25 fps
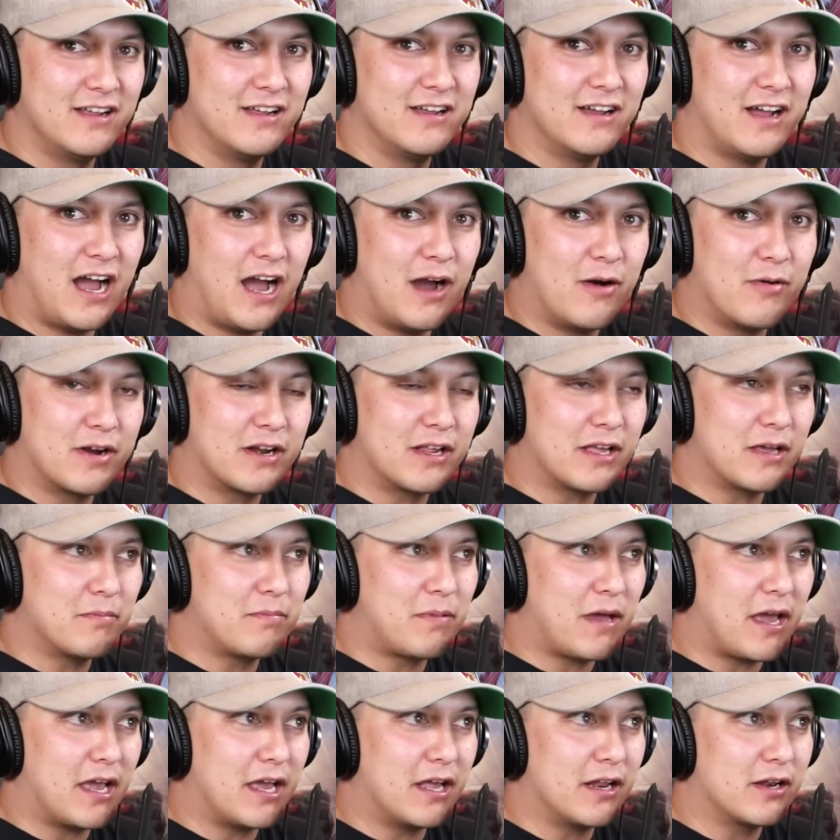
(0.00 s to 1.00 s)
I want to get
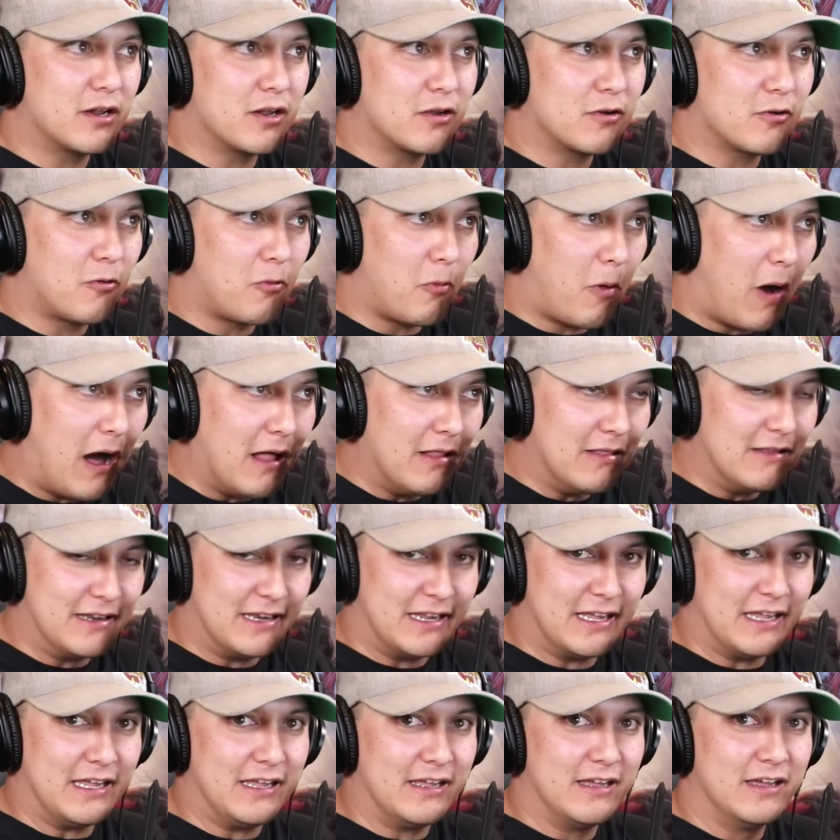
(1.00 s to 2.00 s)
paid
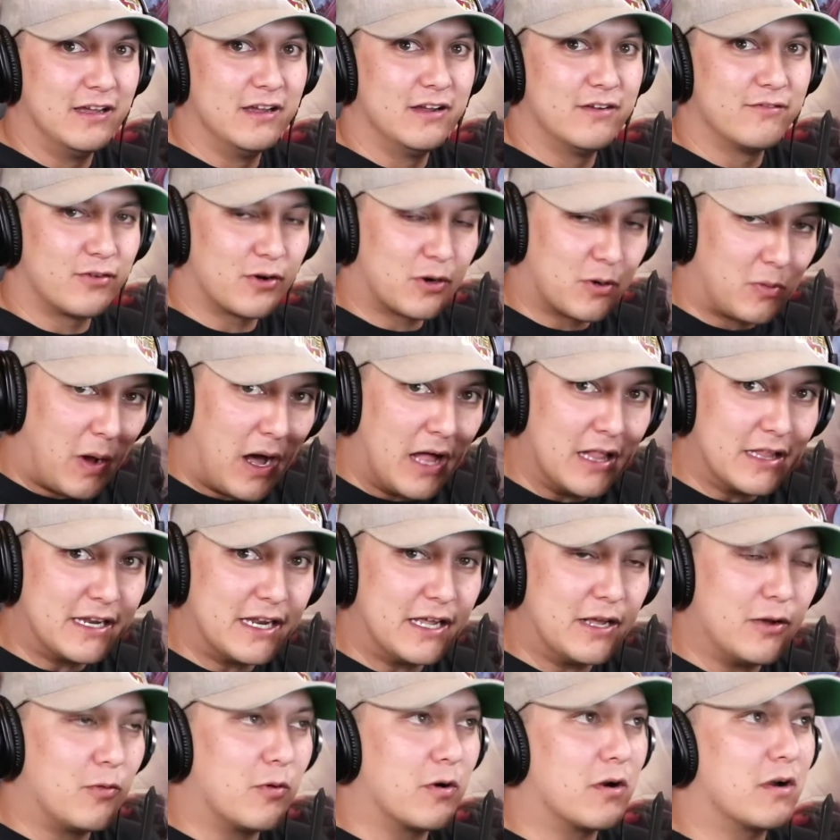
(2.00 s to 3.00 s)
quality for quality
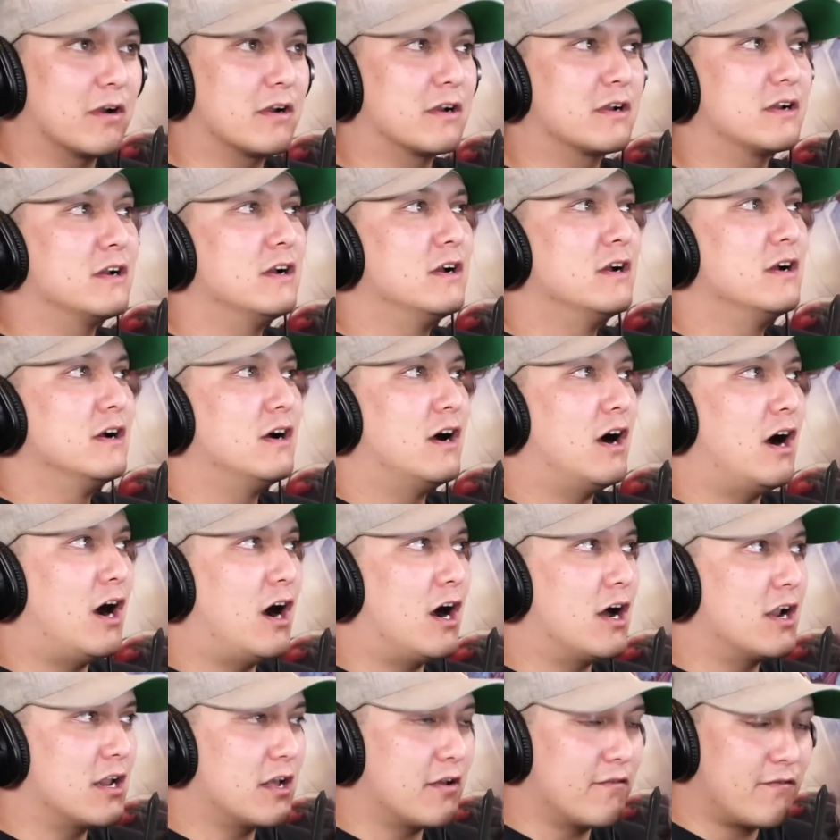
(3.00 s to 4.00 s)
work on
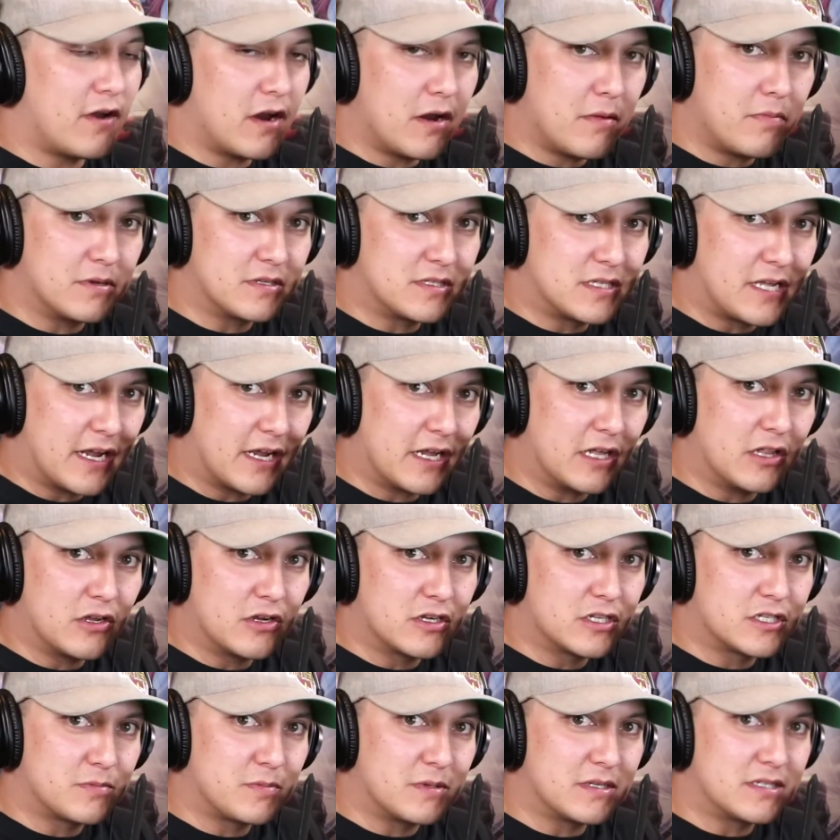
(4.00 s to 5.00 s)
a very particular and
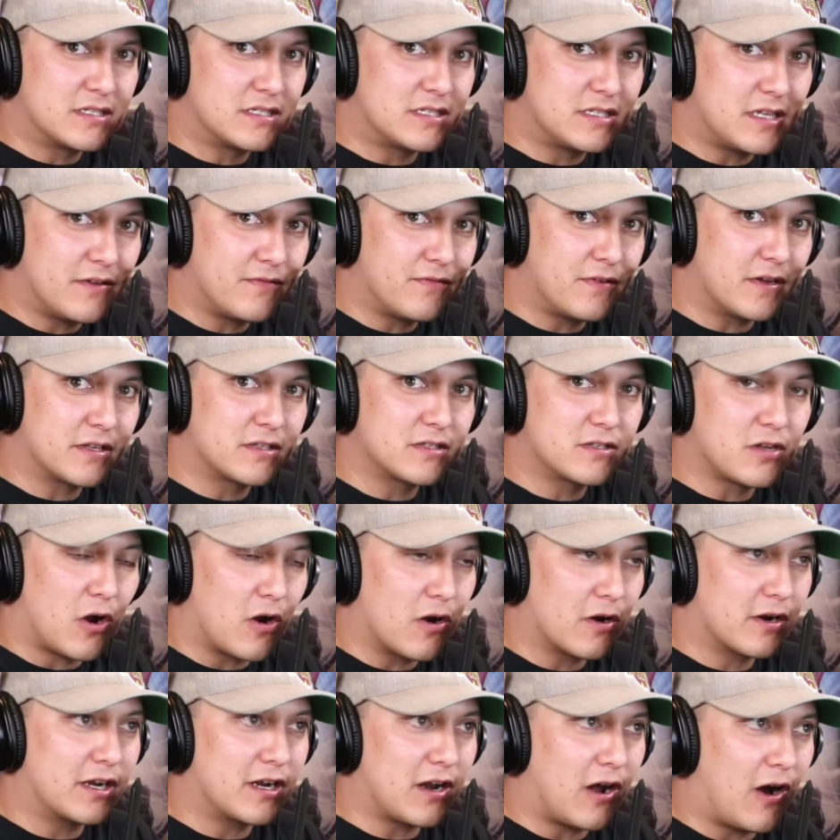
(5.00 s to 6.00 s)
specific
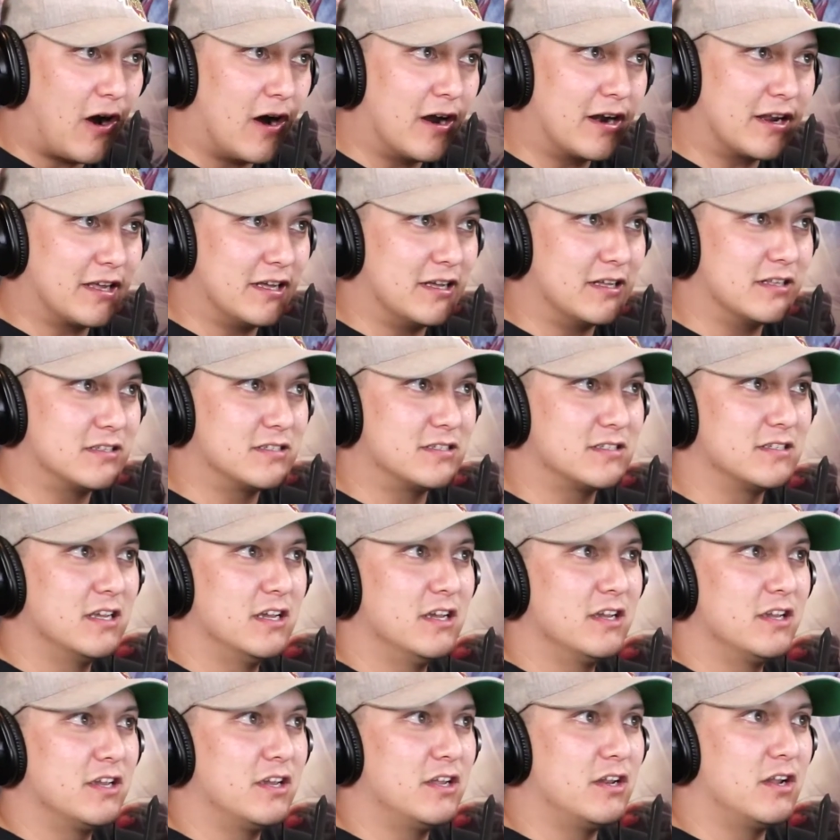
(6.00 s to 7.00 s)
target audience.
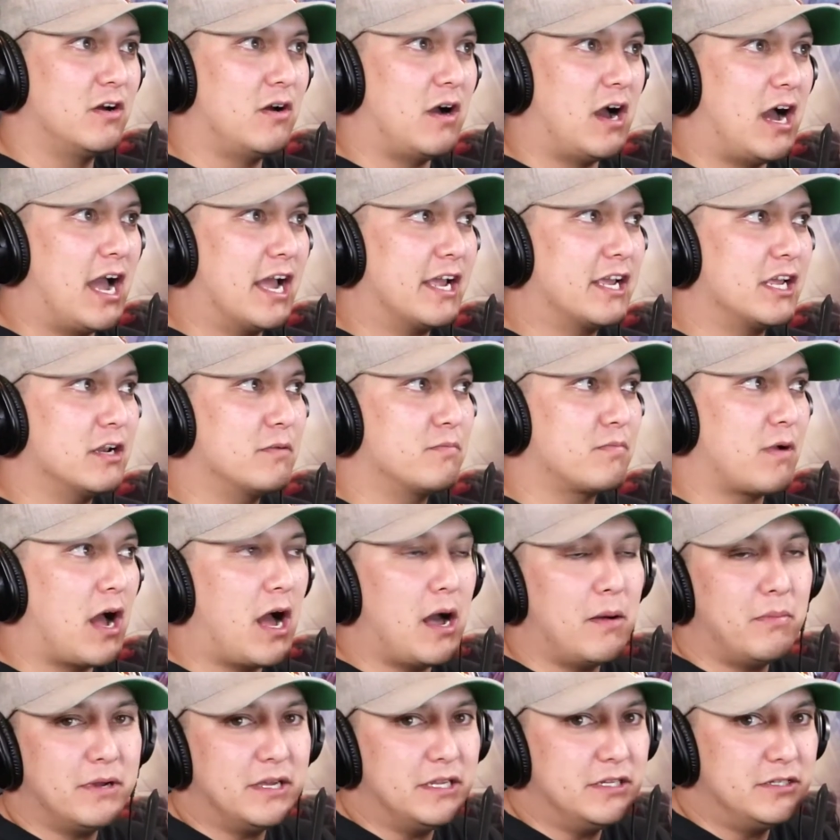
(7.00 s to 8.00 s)
I could
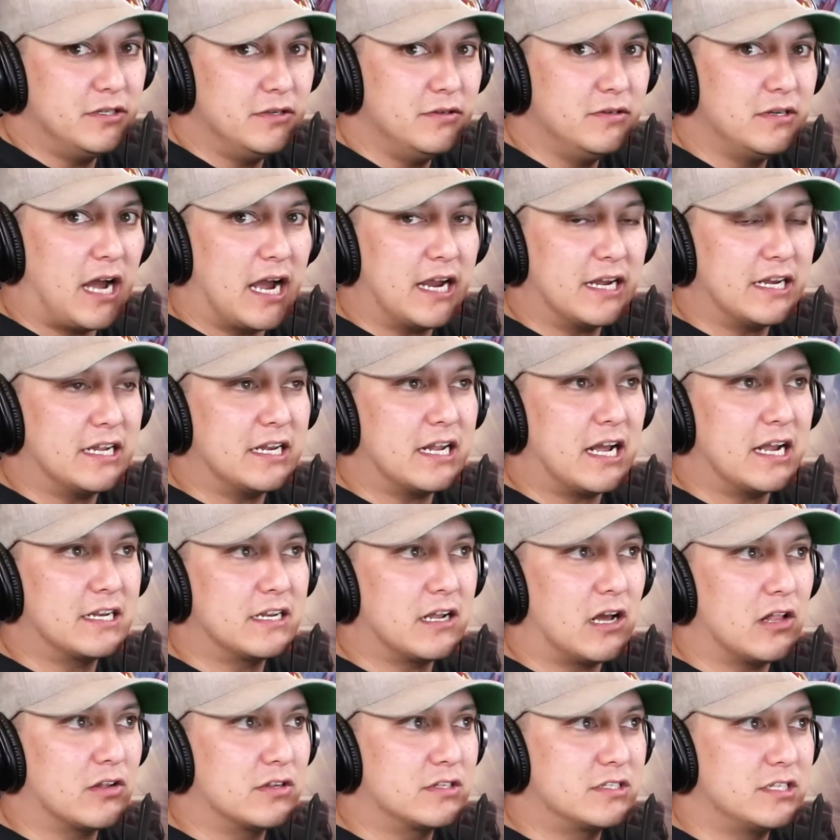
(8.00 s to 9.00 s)
probably do
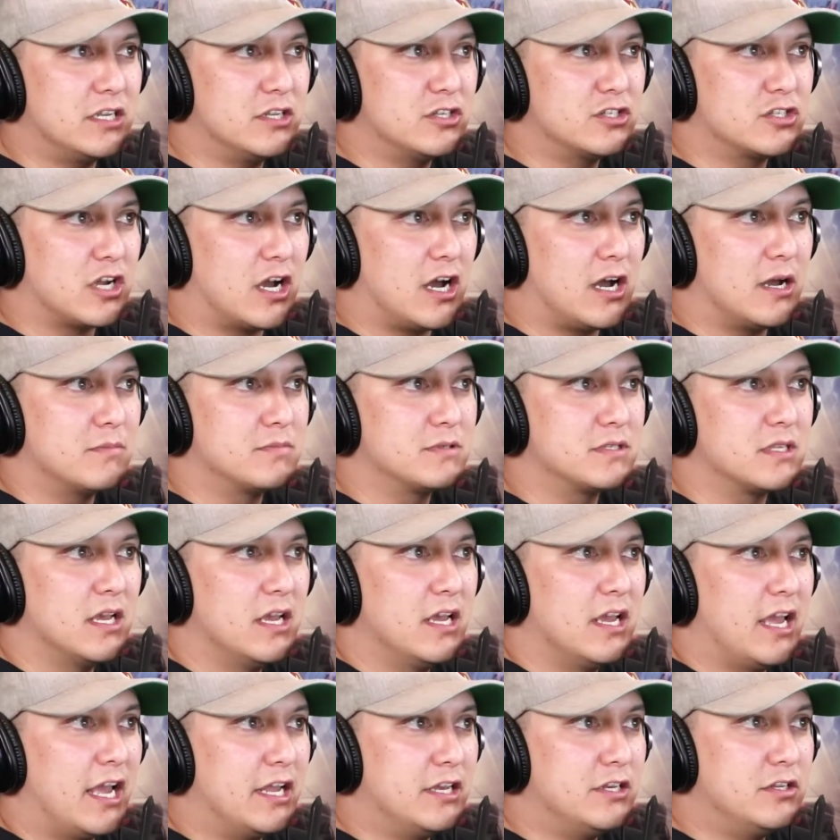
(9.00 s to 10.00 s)
$99 tint jobs
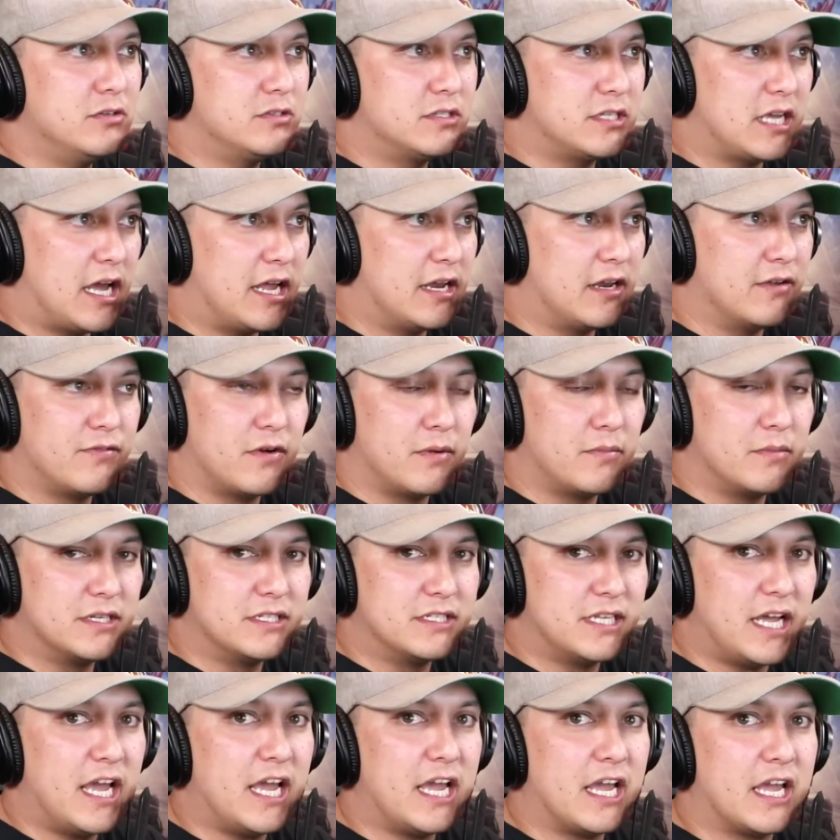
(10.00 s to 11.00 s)
and do 10 of them a
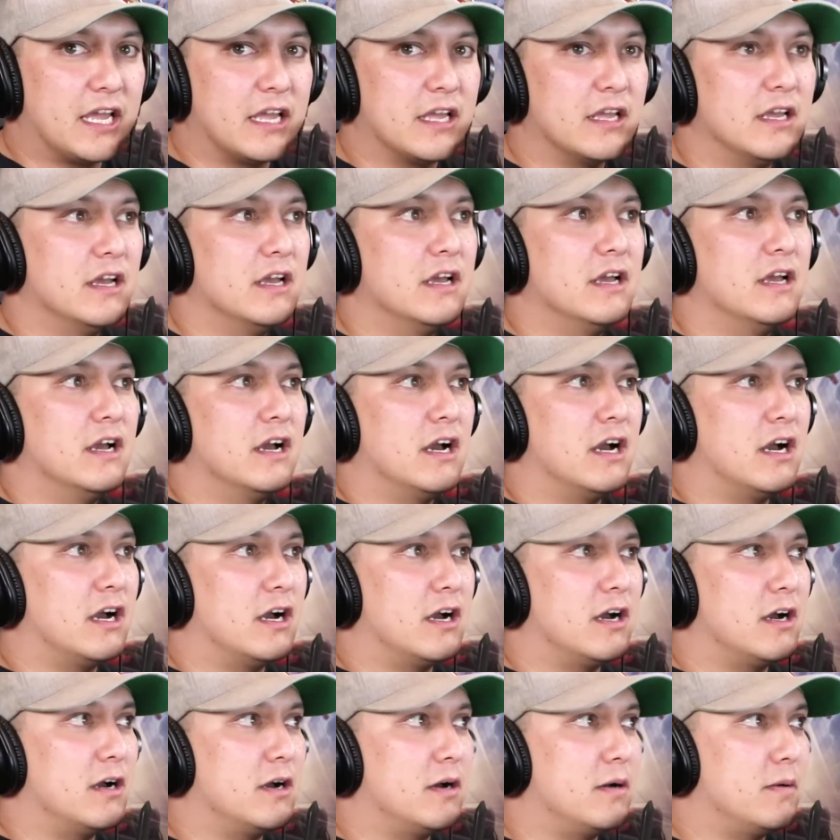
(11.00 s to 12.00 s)
day
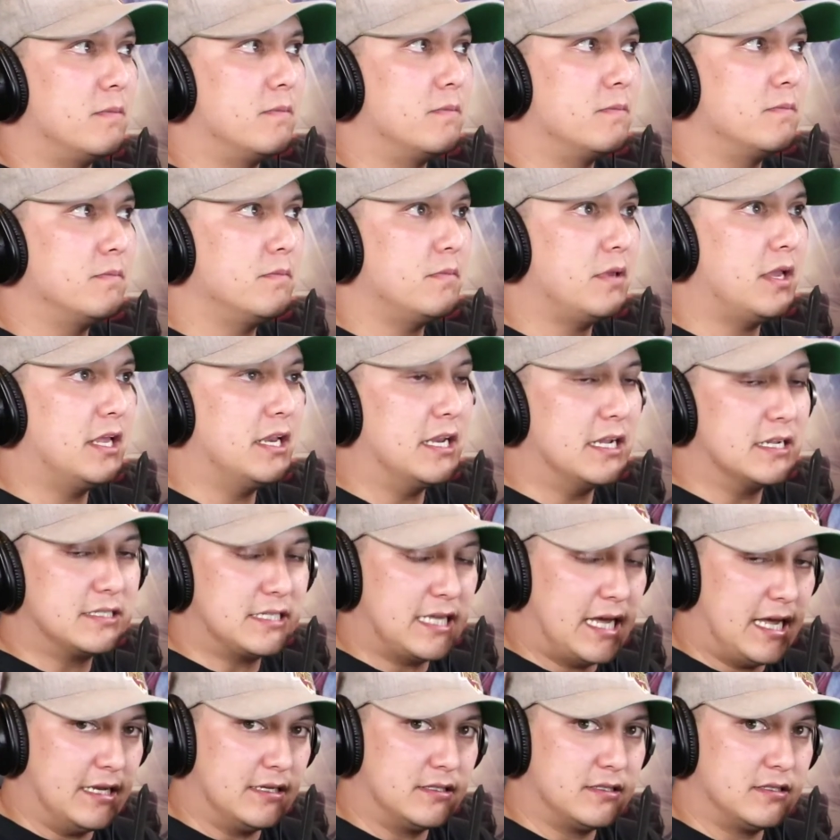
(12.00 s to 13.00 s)
in a
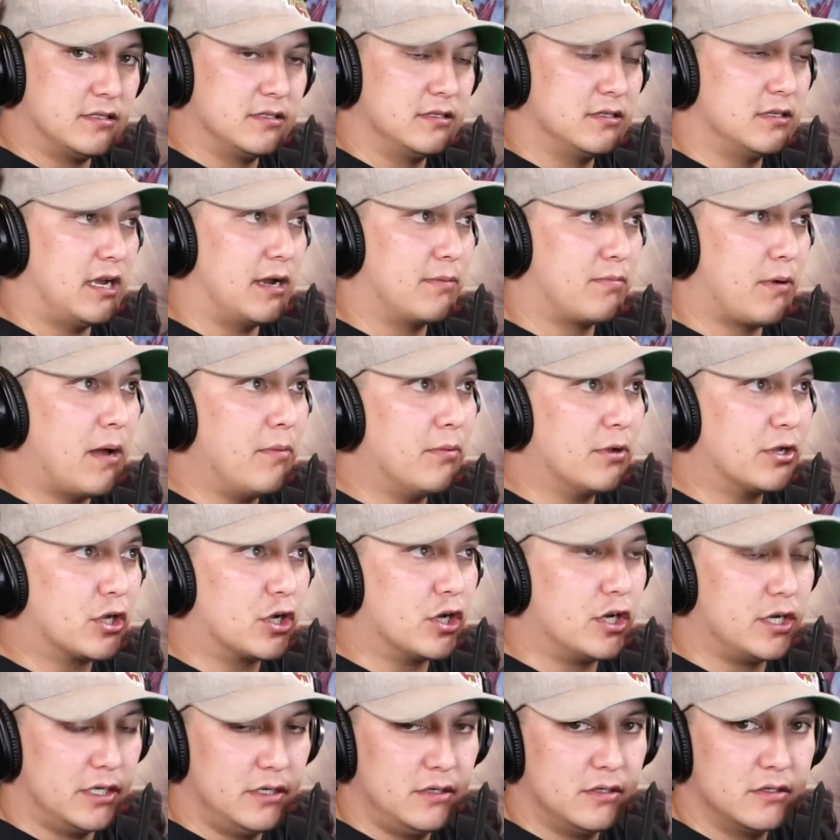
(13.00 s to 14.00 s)
tent. I probably
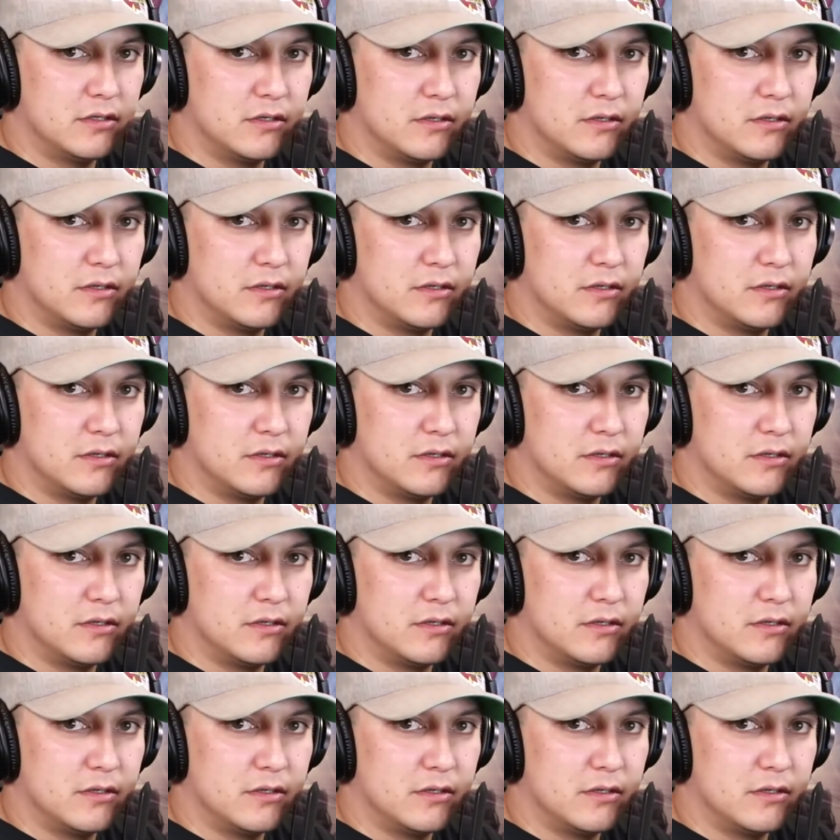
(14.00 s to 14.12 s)
could.